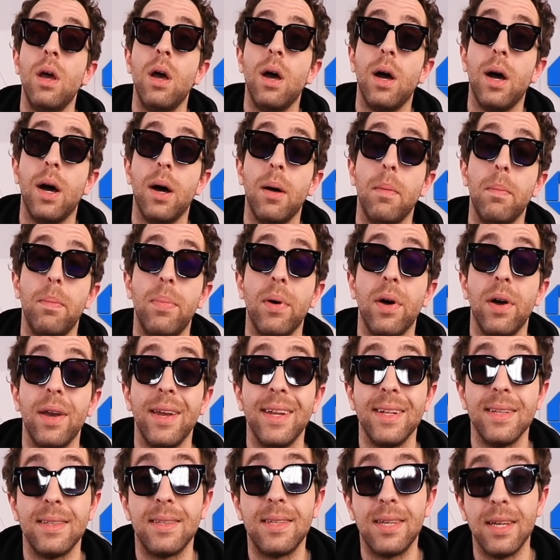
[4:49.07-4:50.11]
But
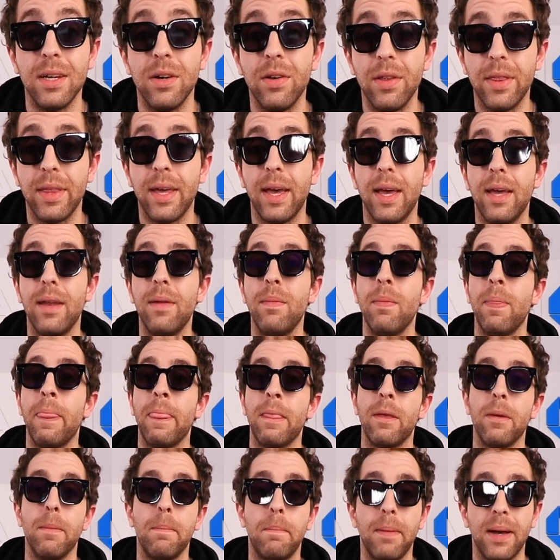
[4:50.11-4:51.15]
until then,
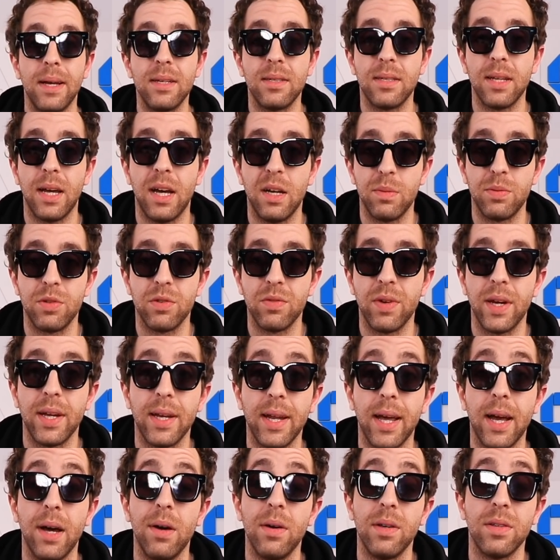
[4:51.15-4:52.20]
your best option right
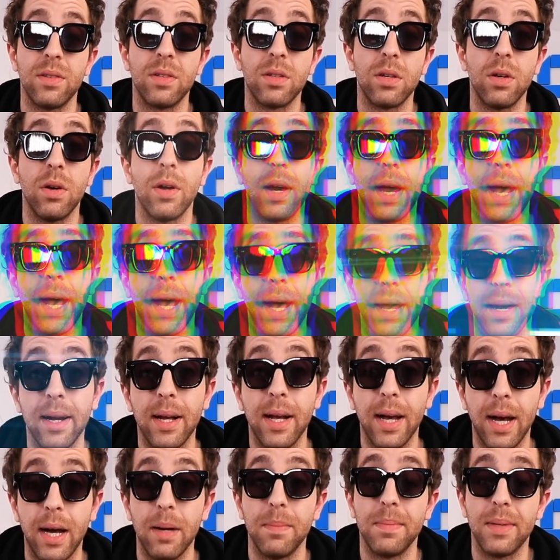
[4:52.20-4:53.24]
now is to go to
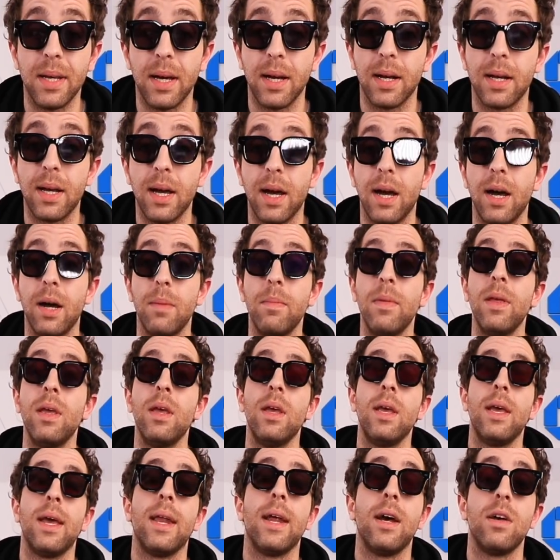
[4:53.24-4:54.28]
howtocop.com.
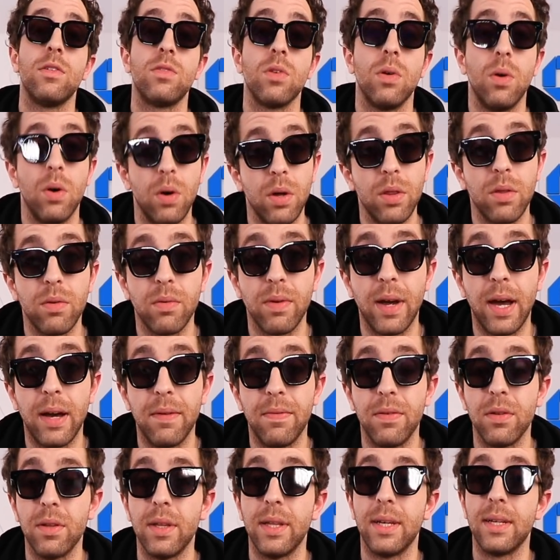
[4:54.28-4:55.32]
It has all the
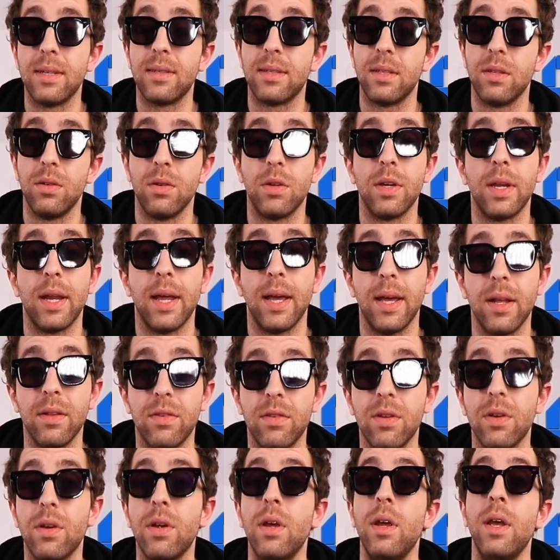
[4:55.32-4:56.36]
raffle links that you can
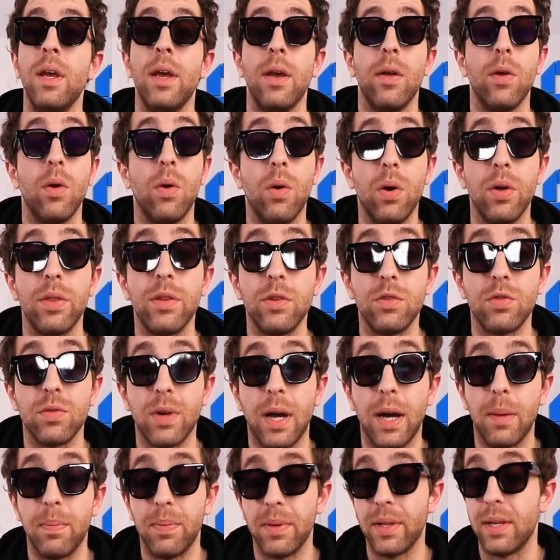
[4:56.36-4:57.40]
enter and all the
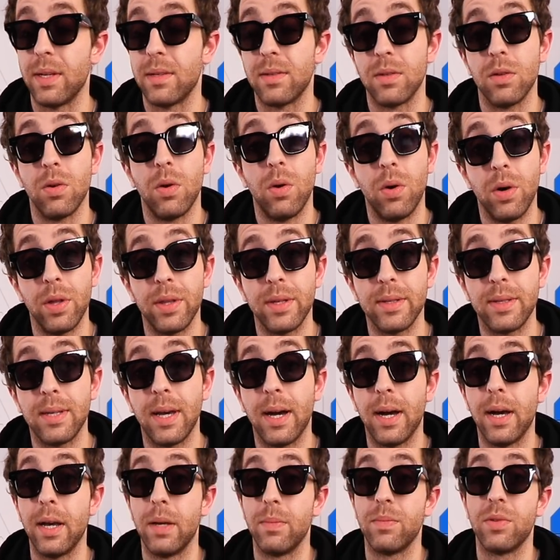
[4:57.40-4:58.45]
drop links and all the
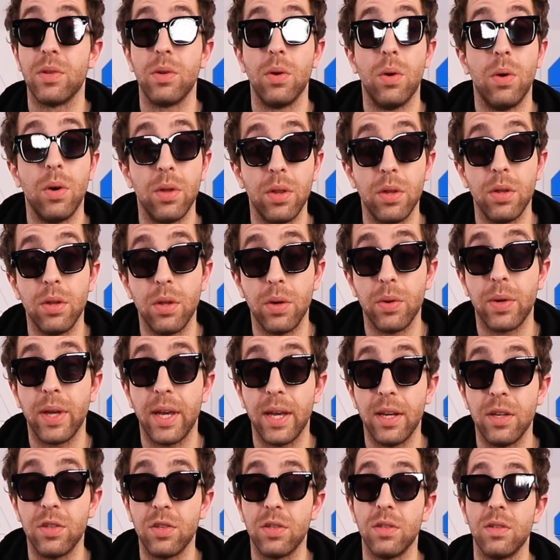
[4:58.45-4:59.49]
times and all the
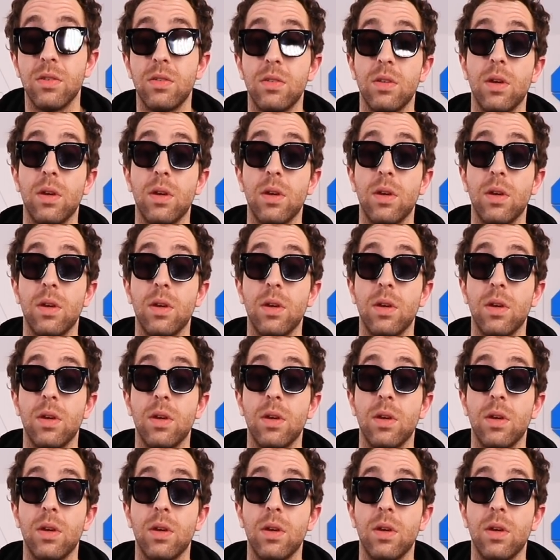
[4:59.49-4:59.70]
locations.